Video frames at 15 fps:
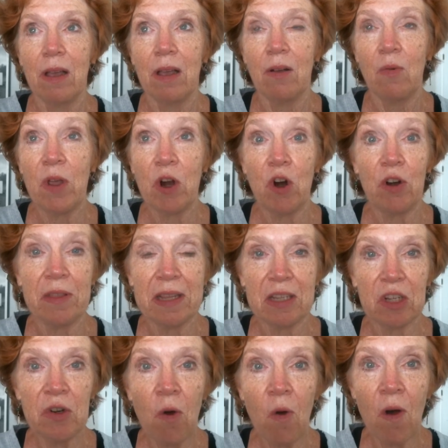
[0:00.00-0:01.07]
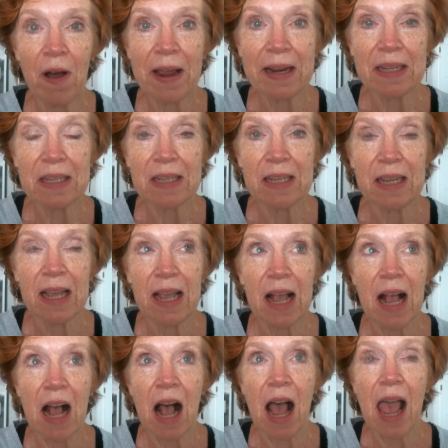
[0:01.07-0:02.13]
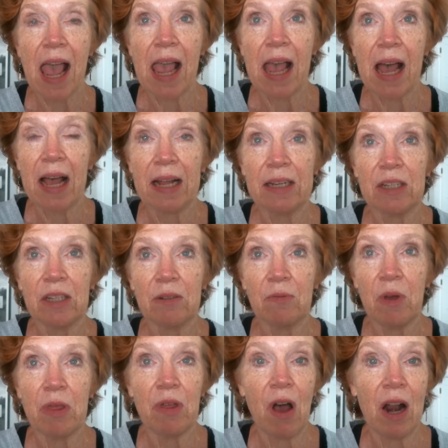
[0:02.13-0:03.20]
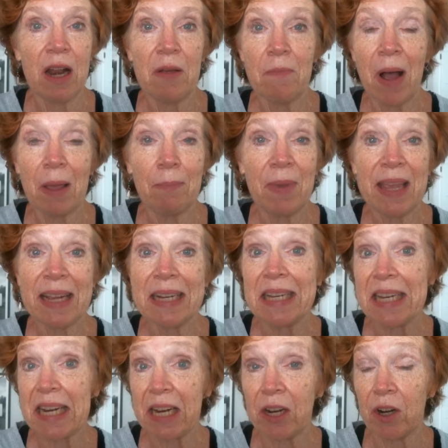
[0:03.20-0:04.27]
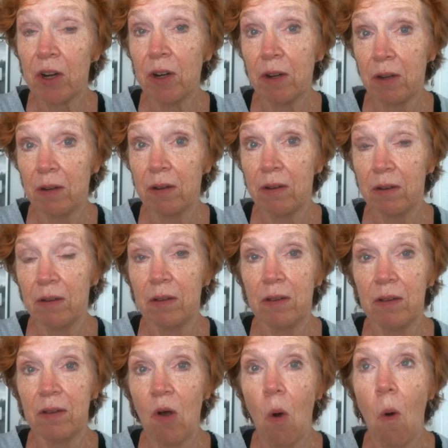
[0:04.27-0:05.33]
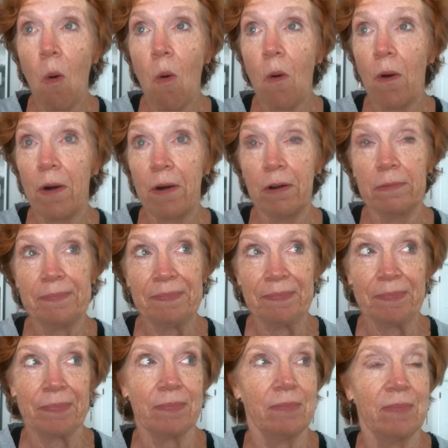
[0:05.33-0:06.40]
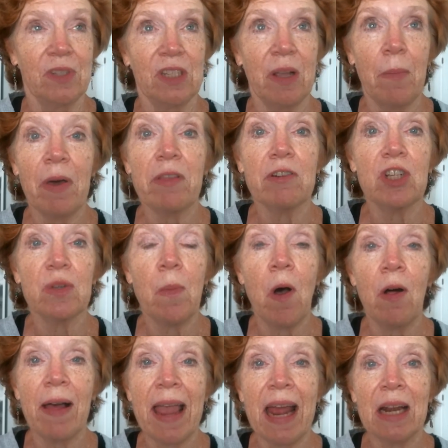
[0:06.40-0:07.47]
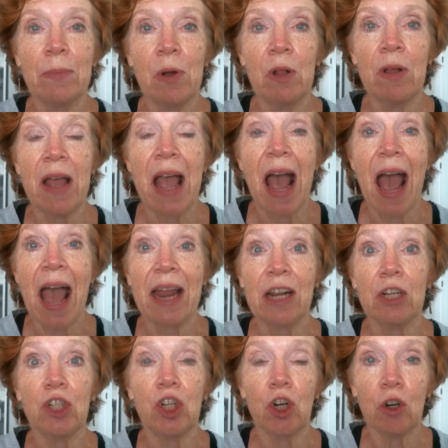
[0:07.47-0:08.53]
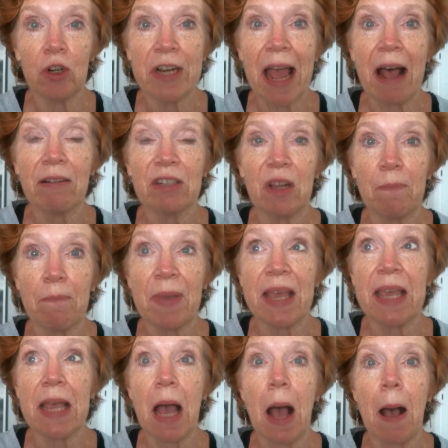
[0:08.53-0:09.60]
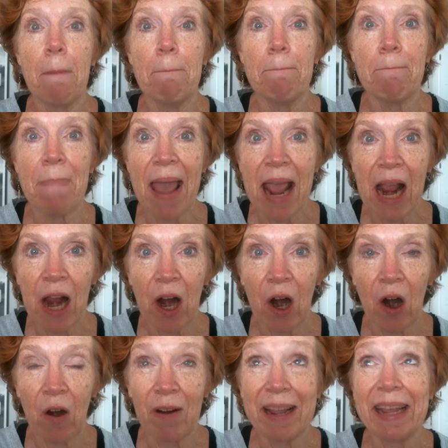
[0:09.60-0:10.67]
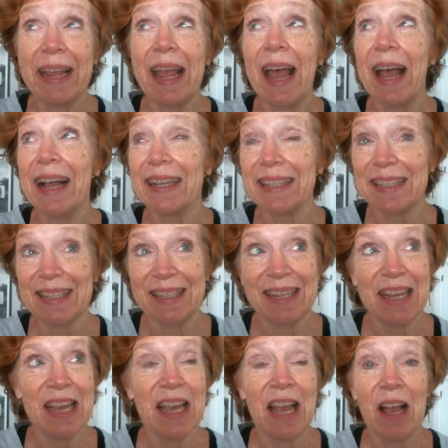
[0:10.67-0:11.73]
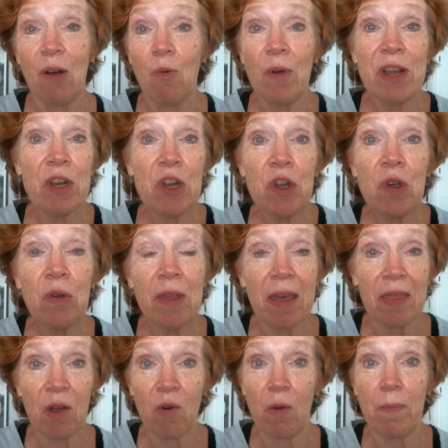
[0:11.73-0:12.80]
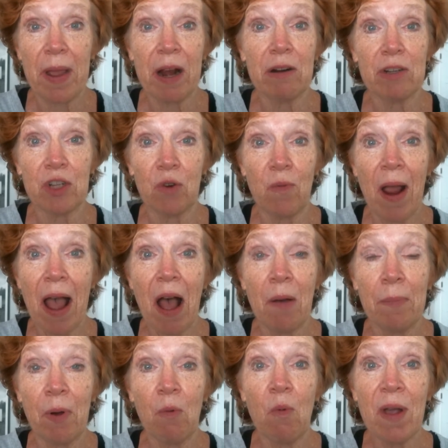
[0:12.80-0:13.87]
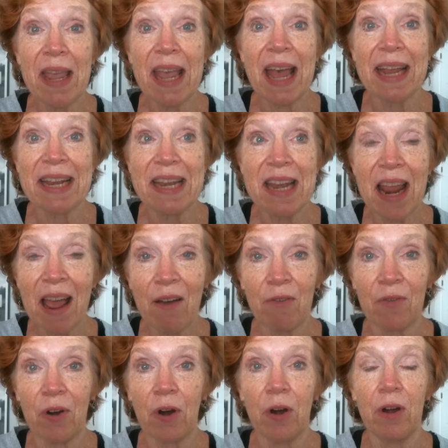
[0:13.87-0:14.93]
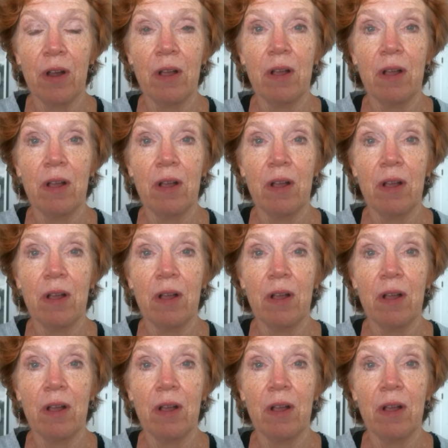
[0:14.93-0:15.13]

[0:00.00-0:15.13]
we heard this noise and we thought it might be a deer or some other small animal, and it turned out to be a bear. Yes, we knew that there were bears around, but we had never